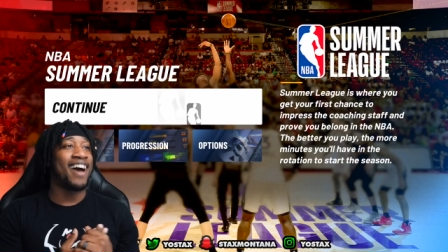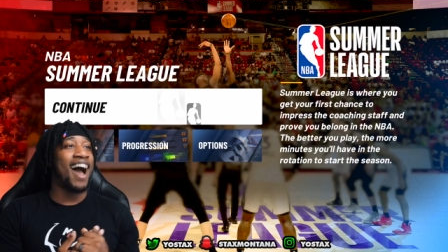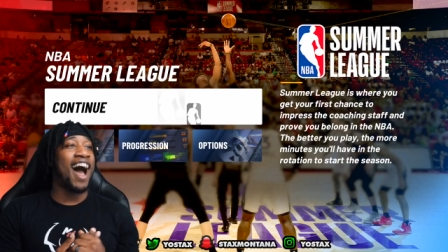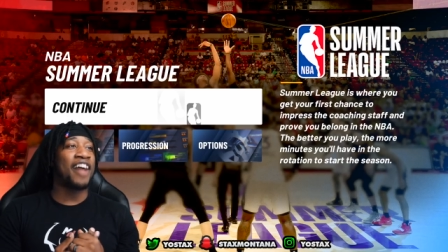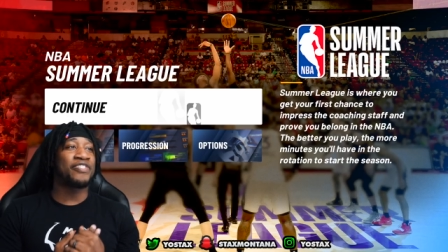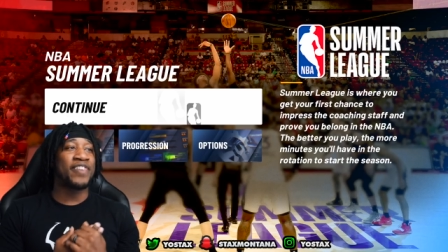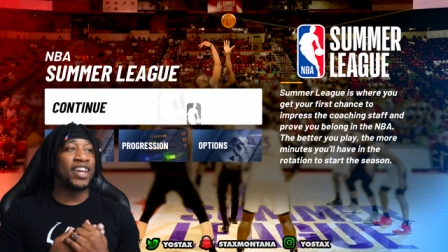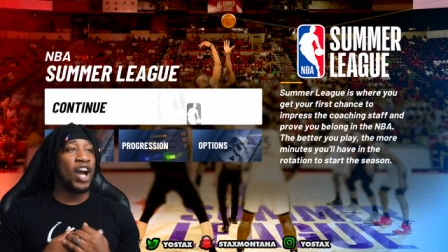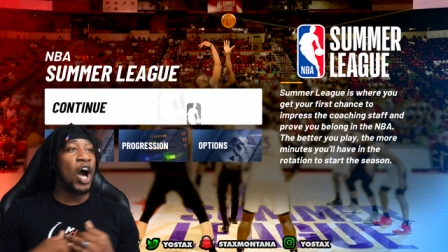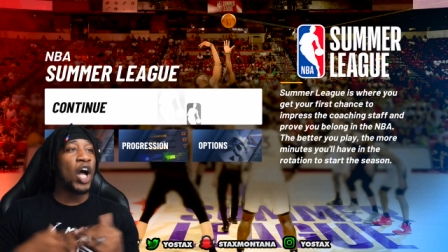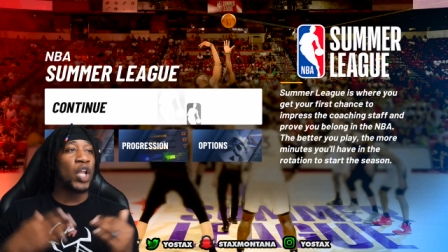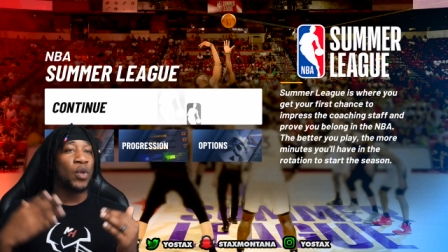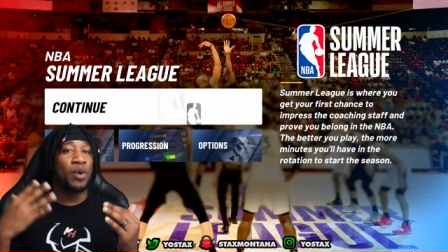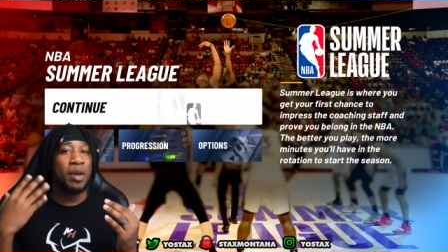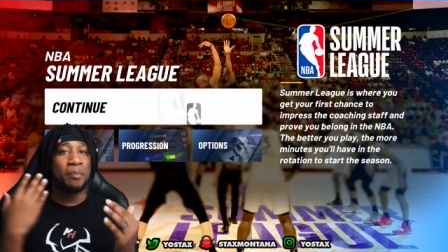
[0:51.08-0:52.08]
I think
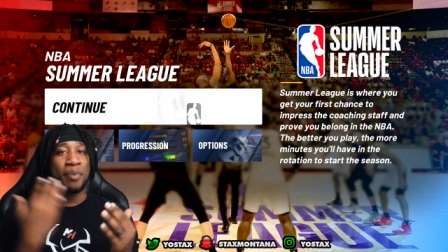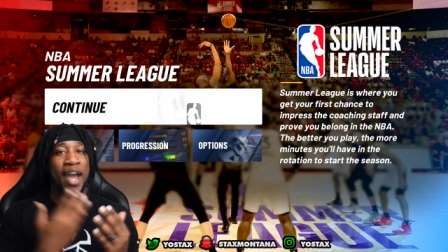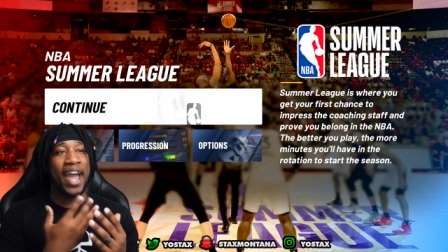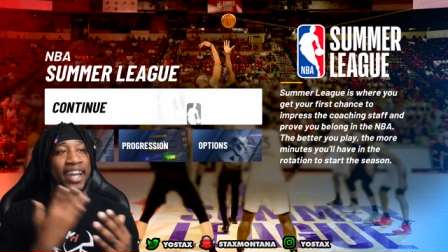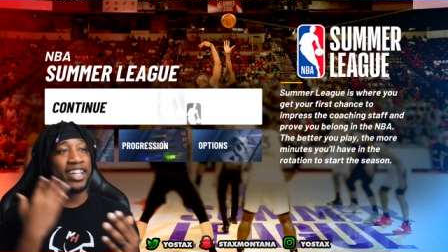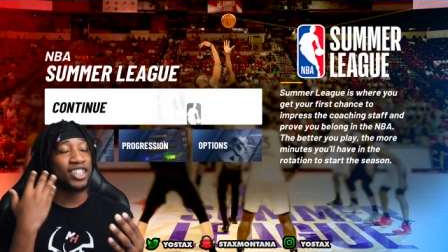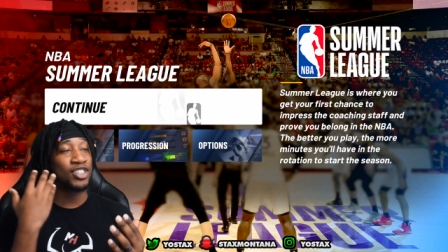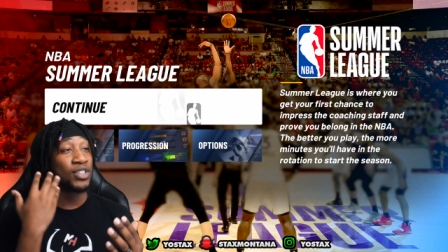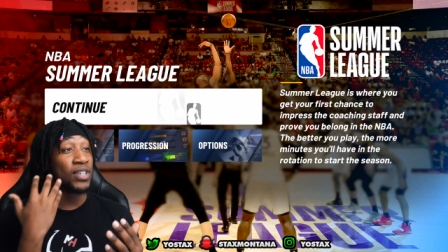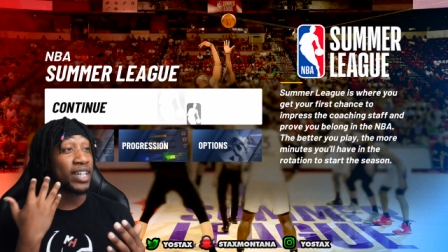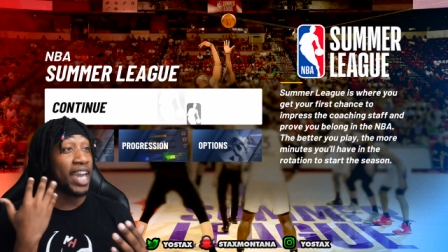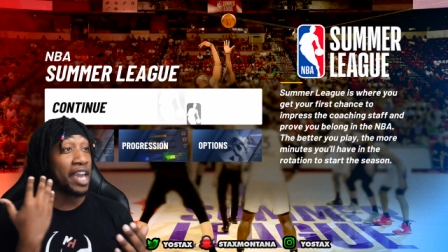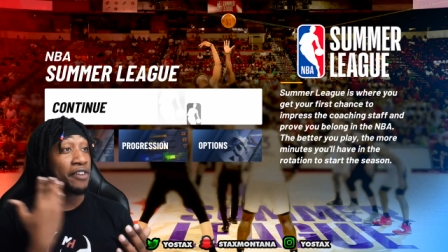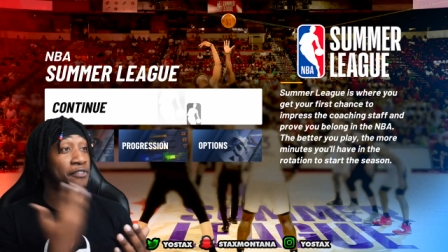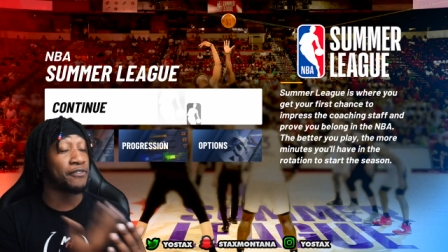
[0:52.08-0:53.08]
all the way back in
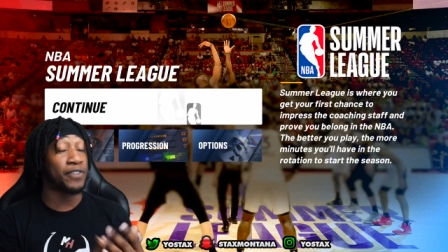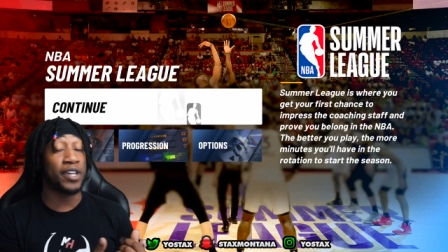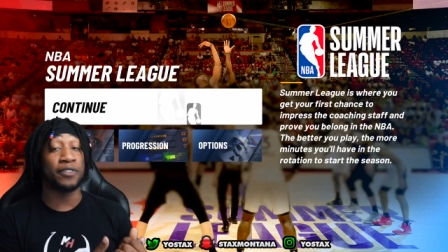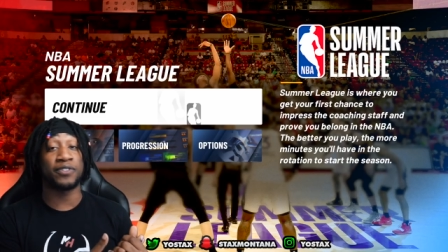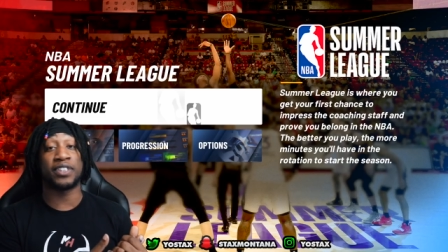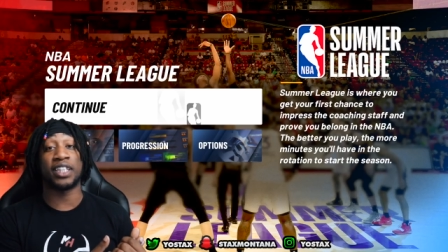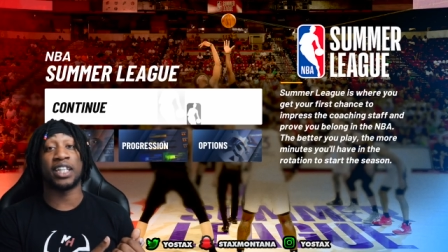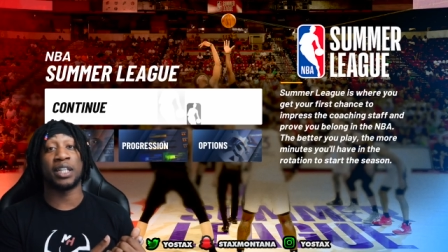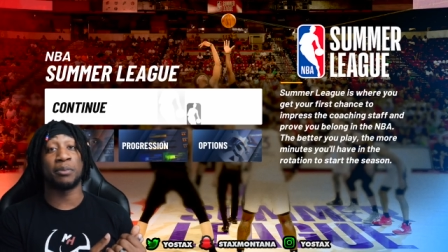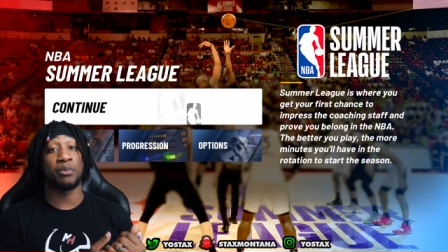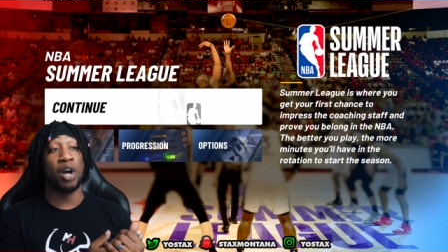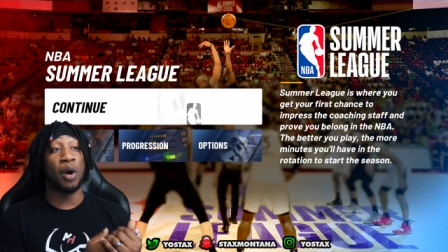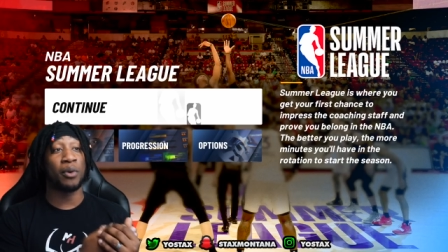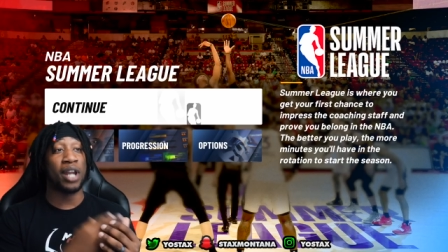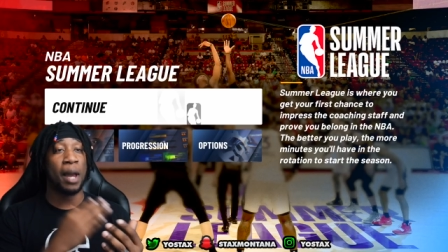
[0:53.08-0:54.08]
2K15,
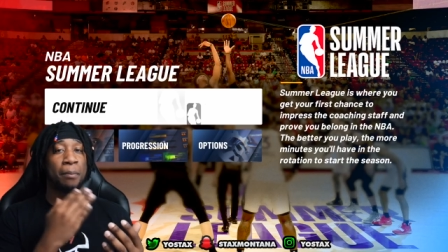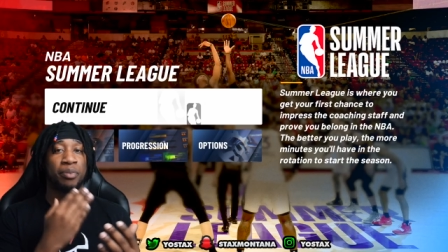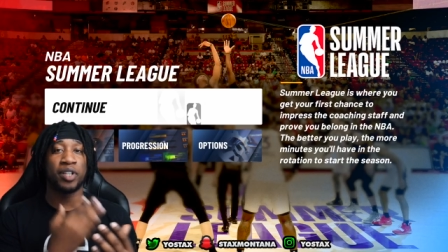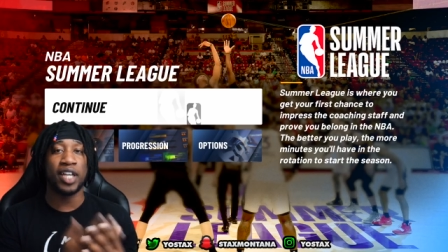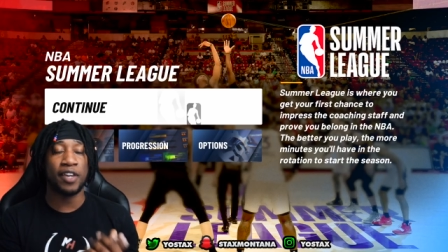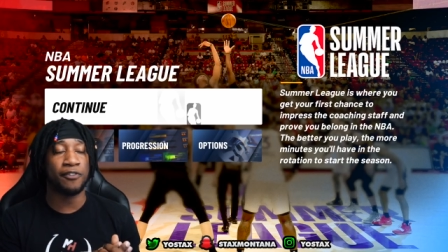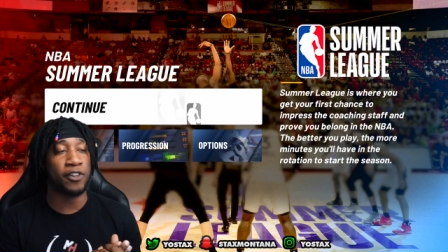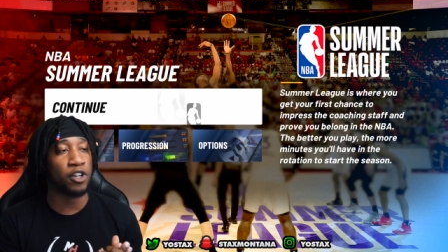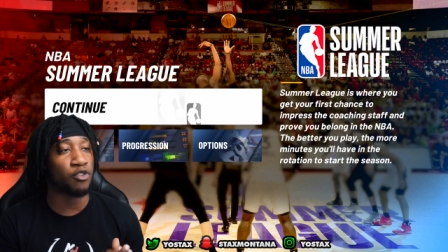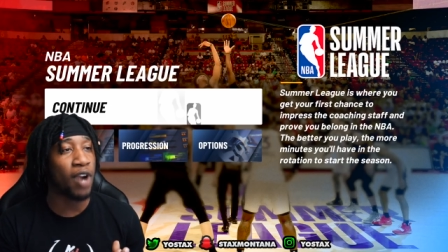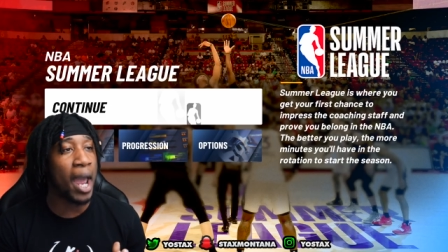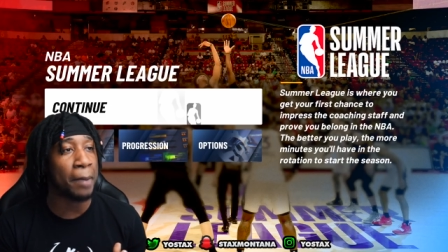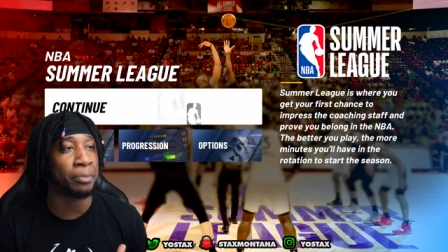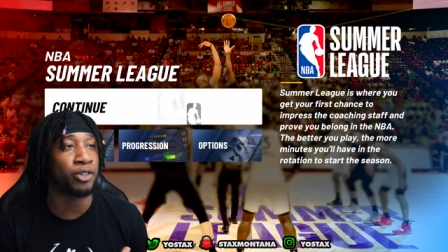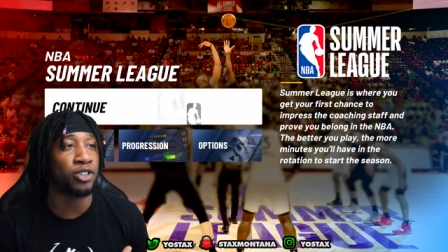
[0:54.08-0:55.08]
bro, when I played for the
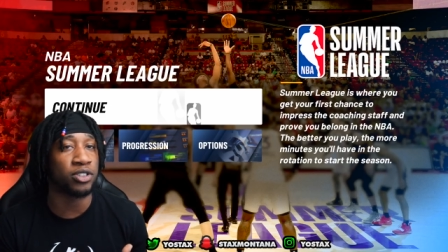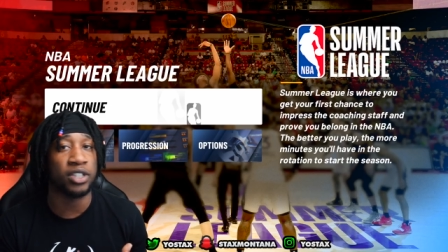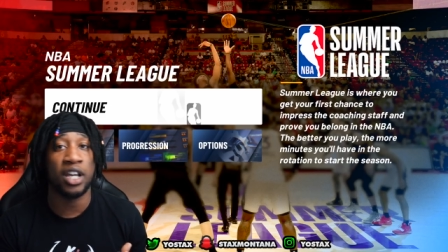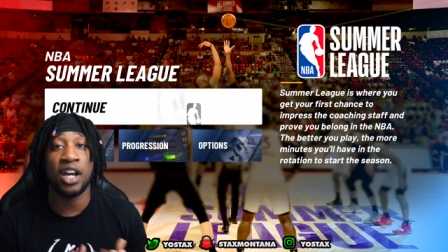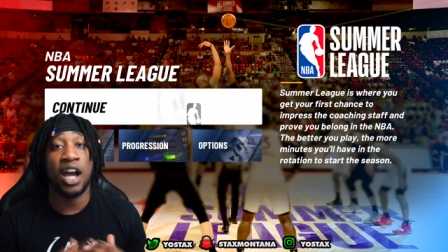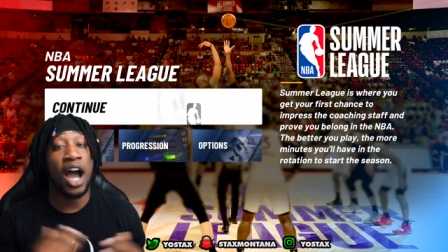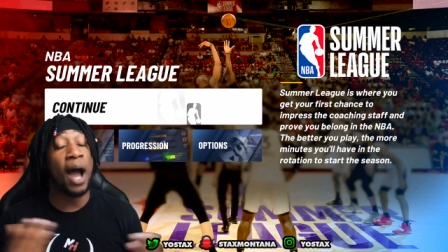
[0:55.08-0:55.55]
Raptors,